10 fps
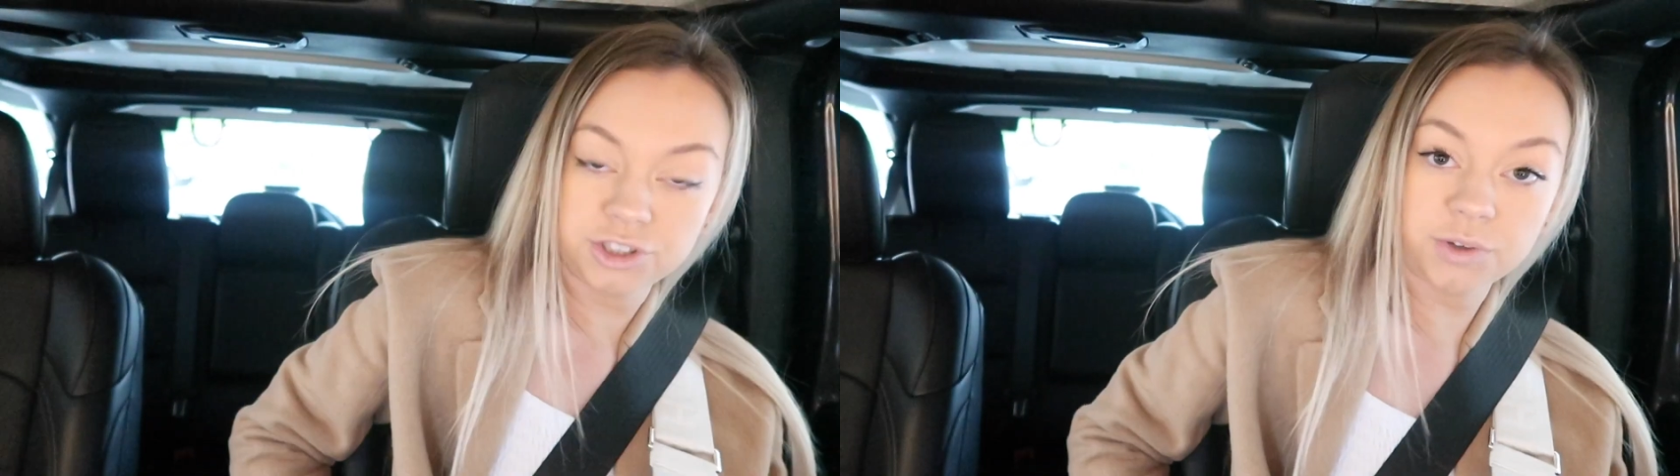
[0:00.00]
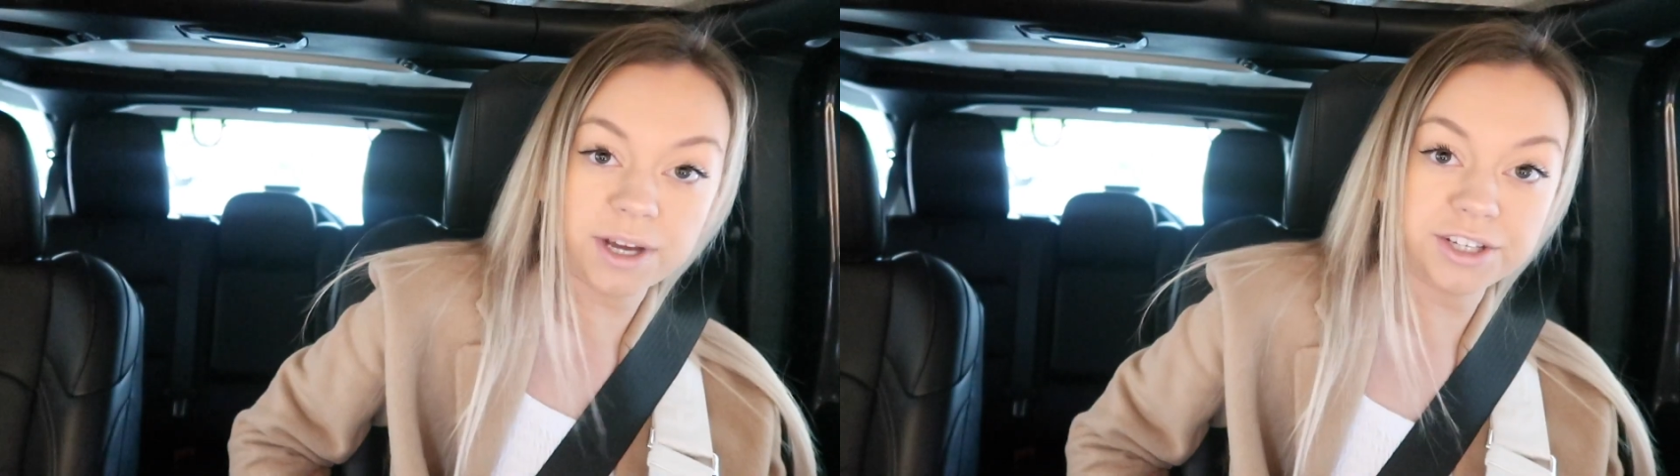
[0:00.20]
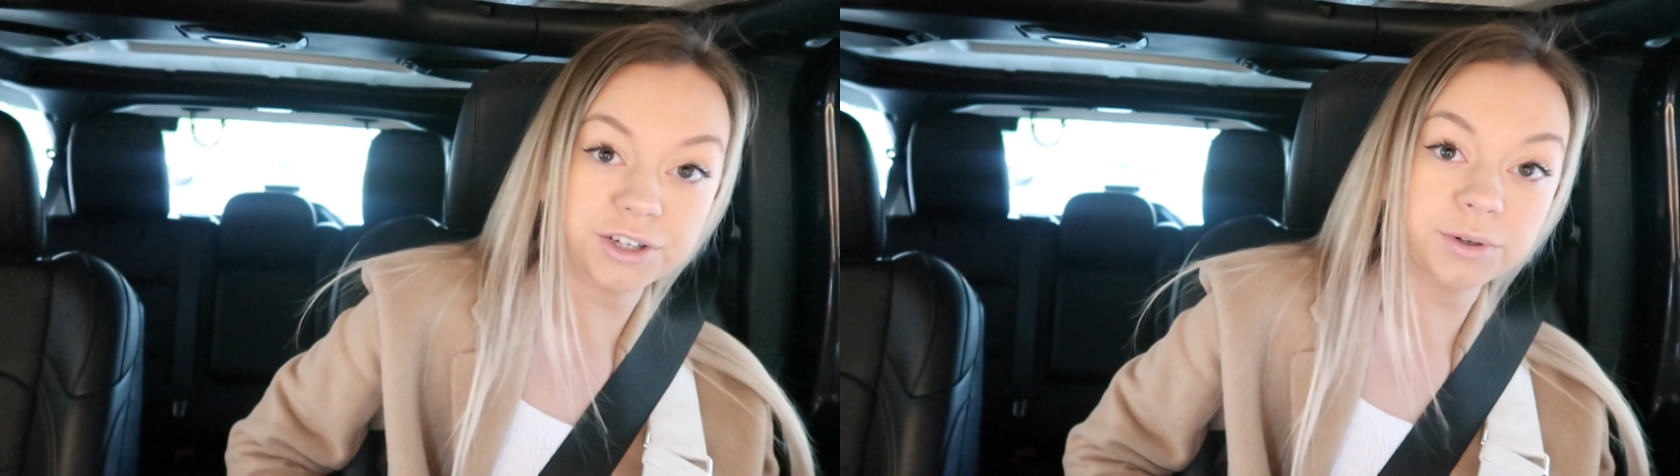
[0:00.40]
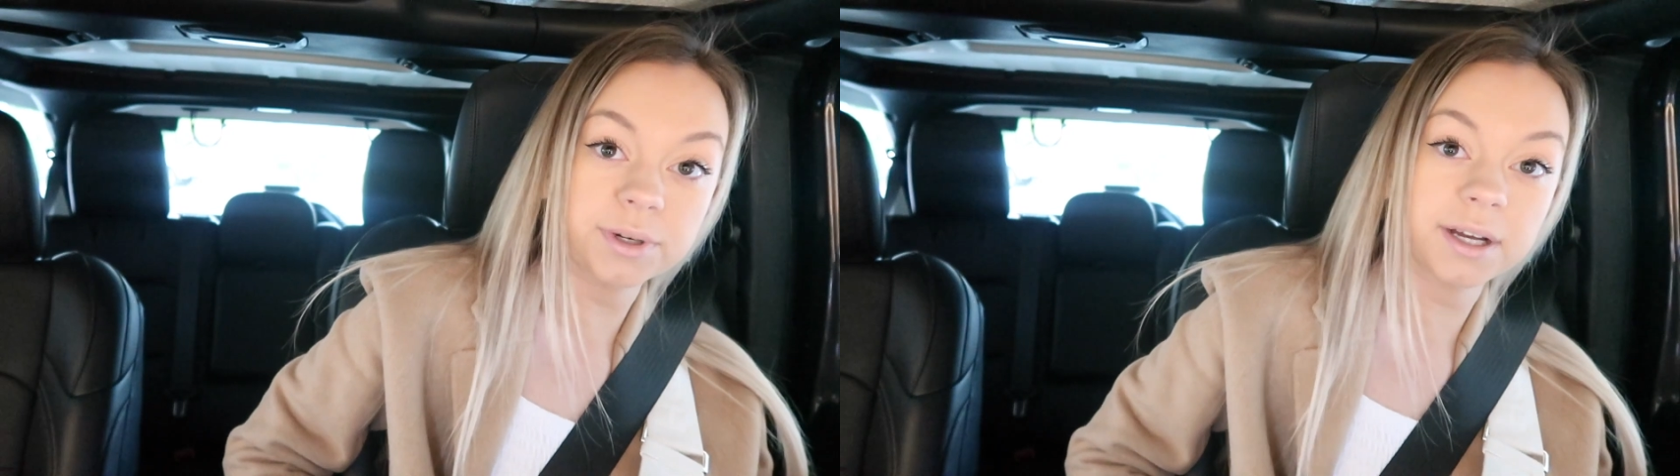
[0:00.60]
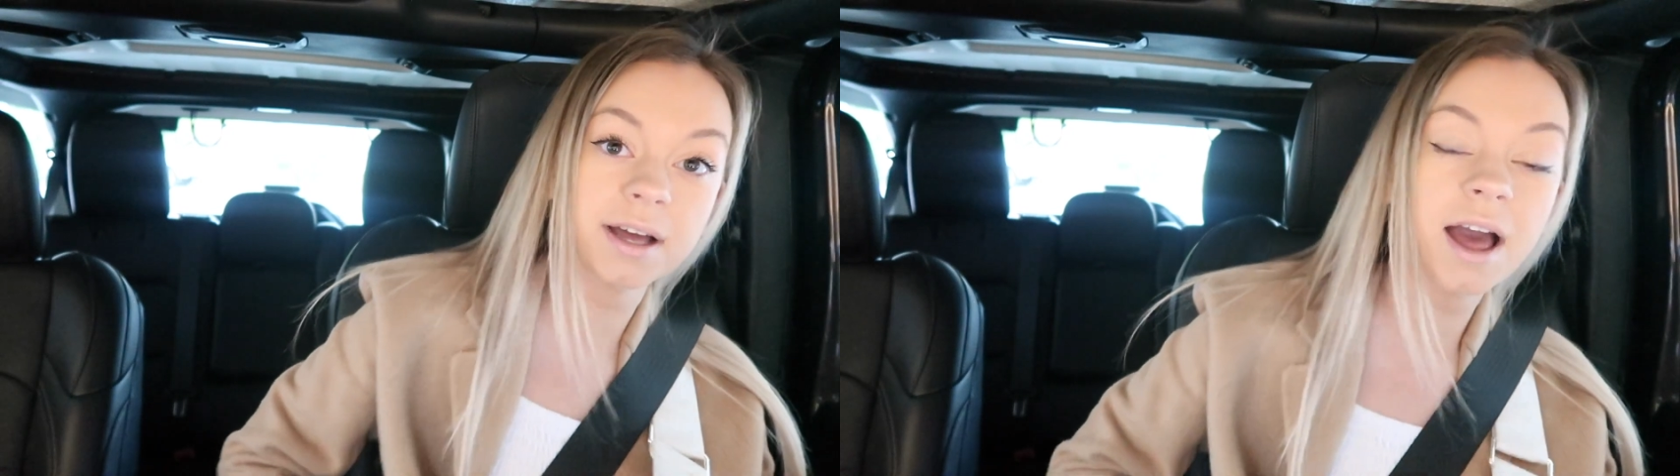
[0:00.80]
Do I do
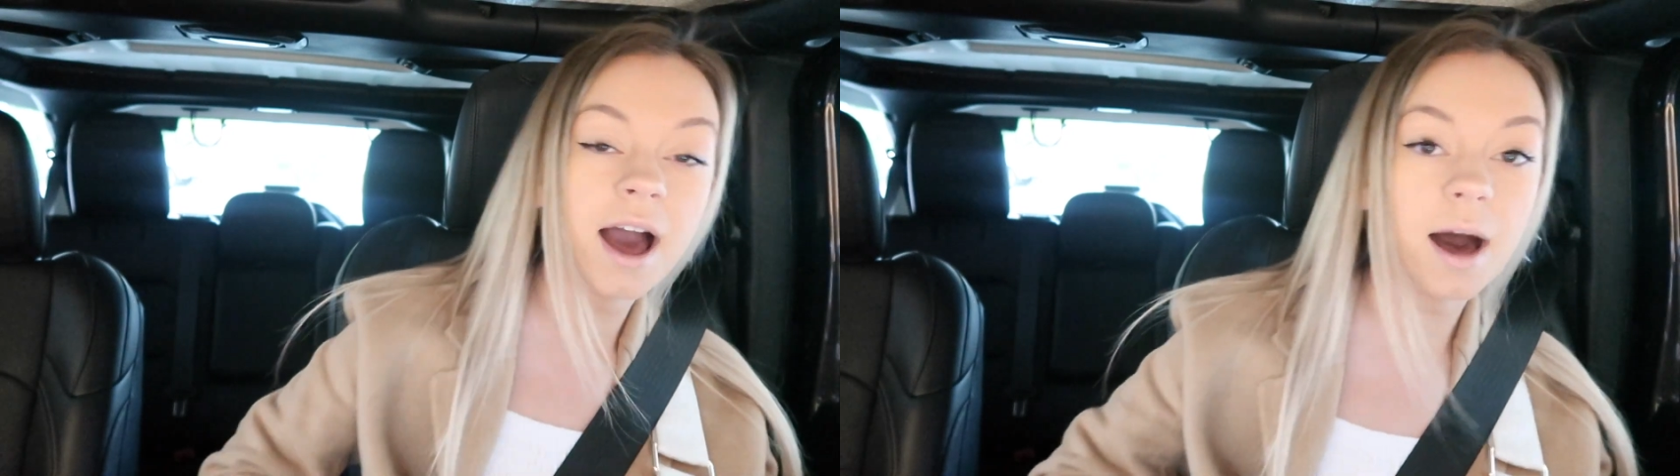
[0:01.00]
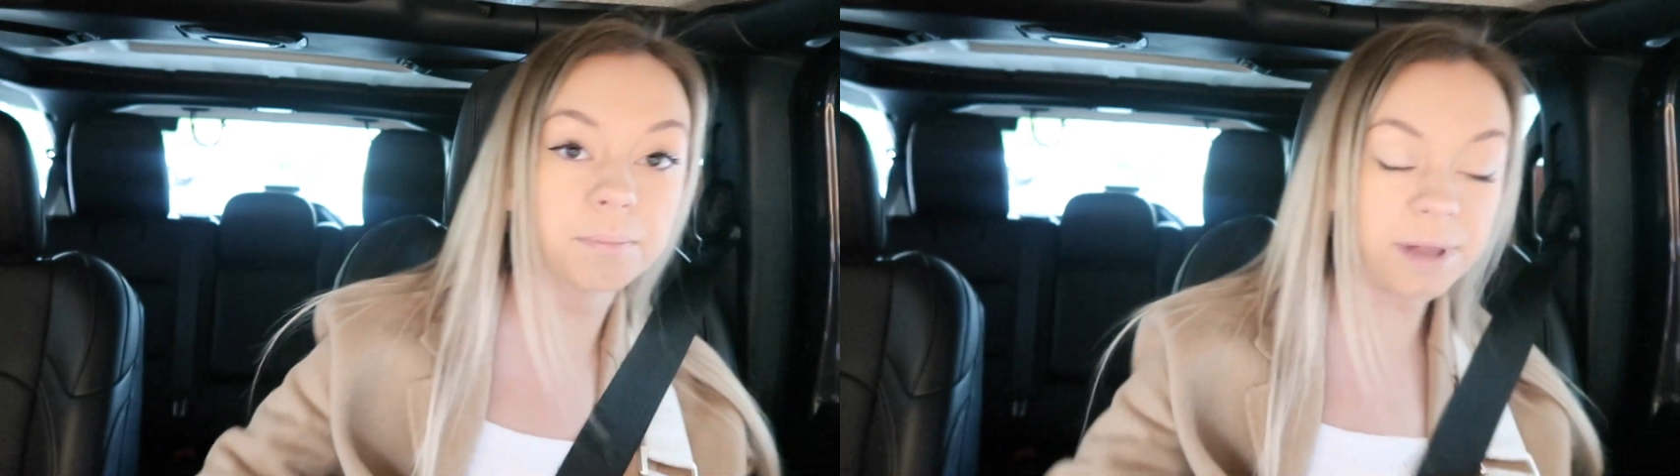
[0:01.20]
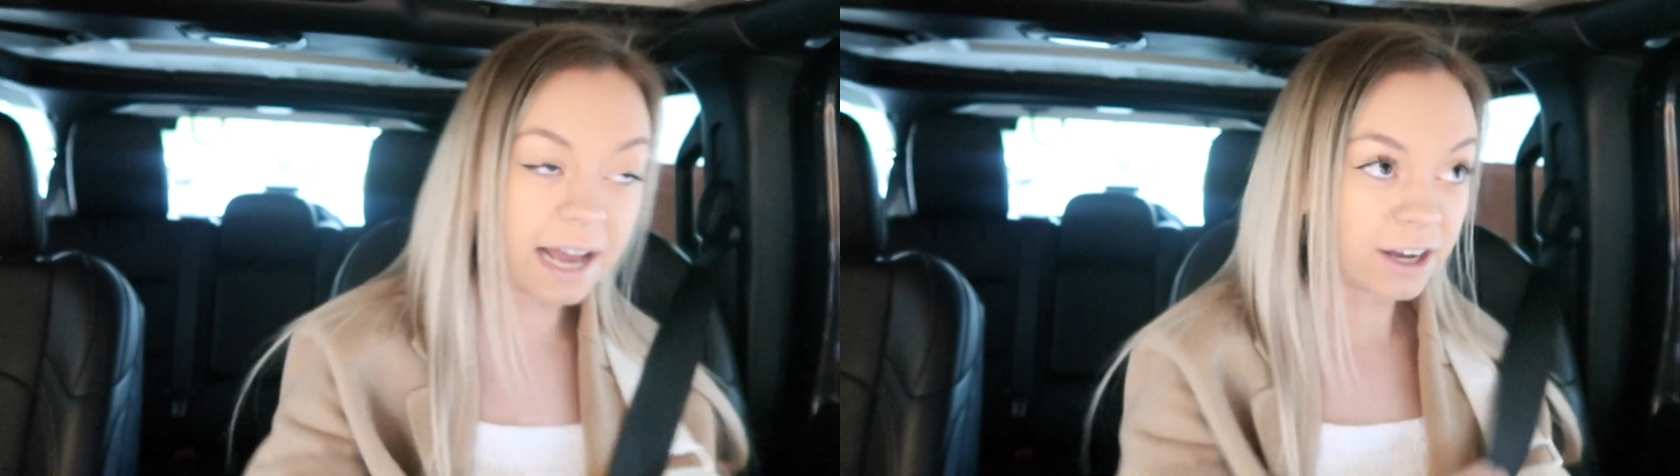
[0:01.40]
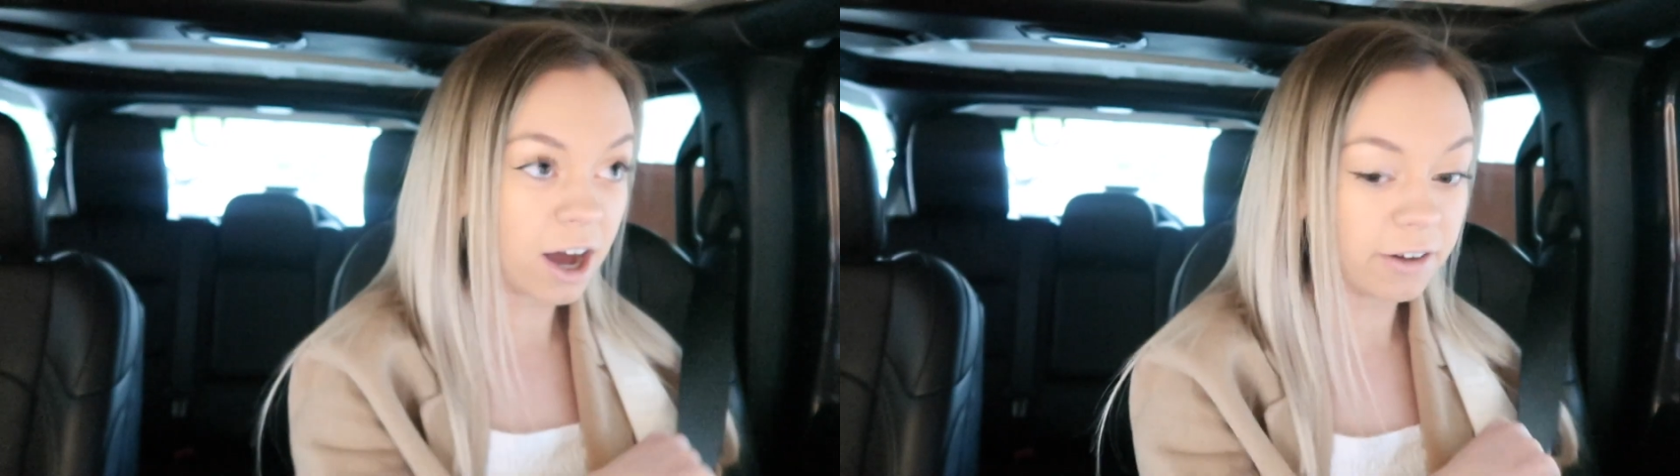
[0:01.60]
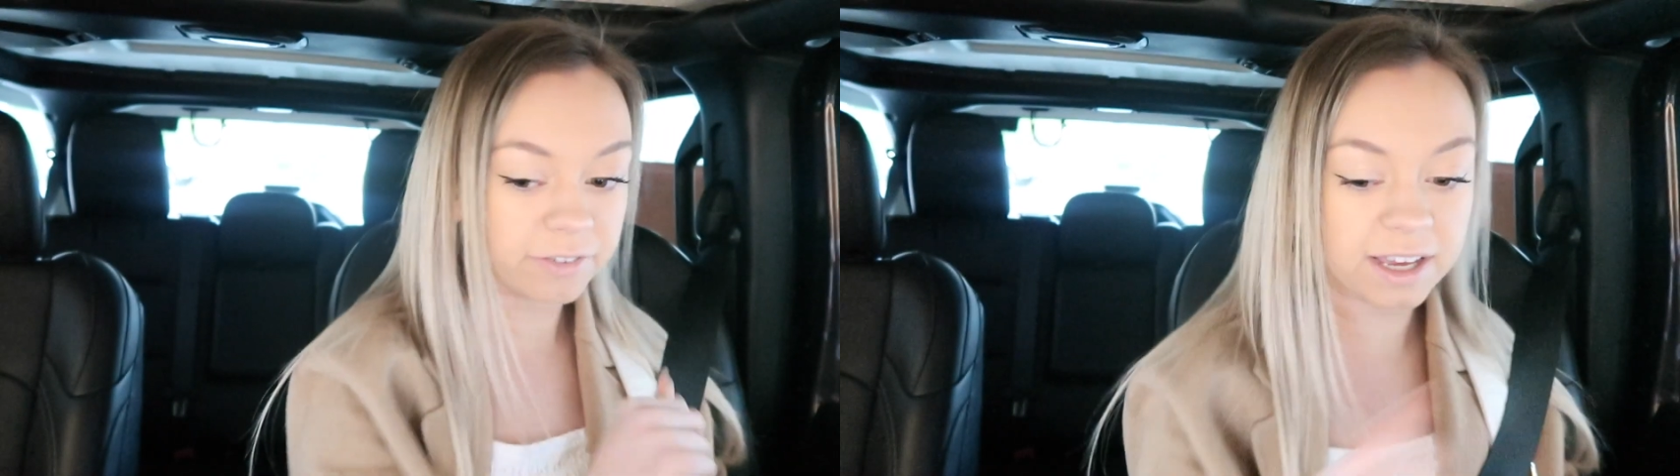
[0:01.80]
a black
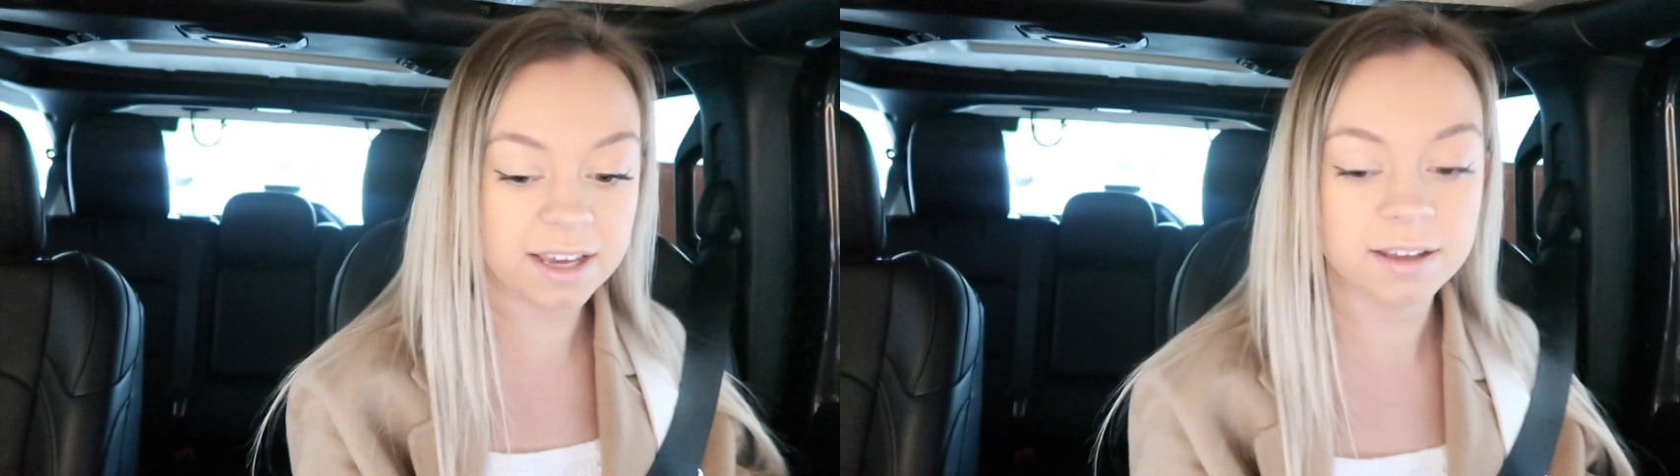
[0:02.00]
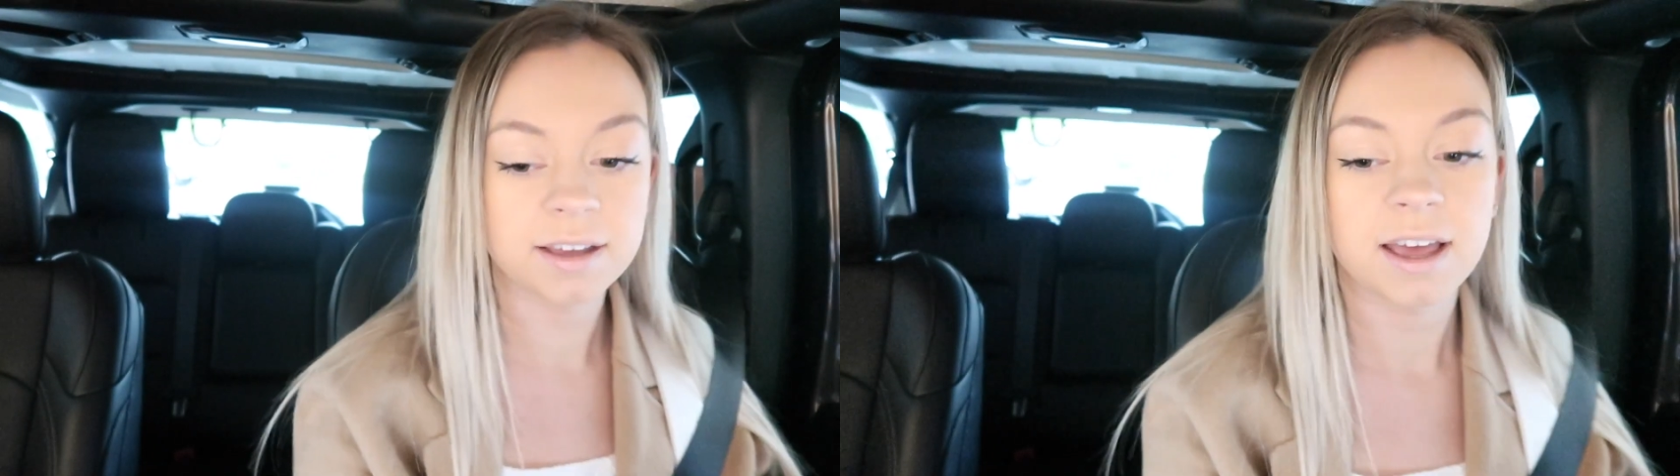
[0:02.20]
coffee,